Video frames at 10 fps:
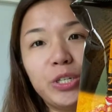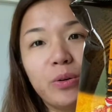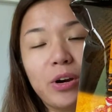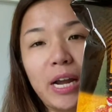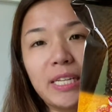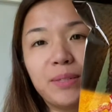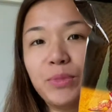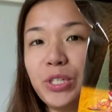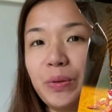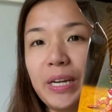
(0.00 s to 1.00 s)
or accustomed
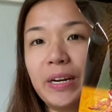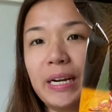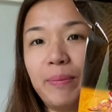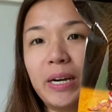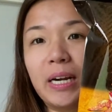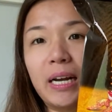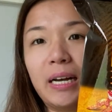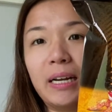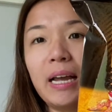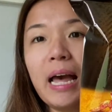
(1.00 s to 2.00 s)
to here in America,